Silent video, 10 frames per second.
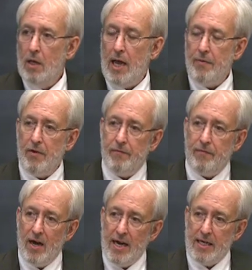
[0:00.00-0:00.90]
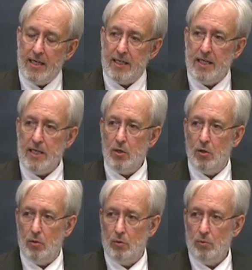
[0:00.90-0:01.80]
And the fighting, he
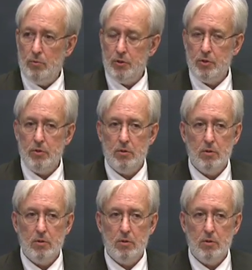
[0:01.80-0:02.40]
holds,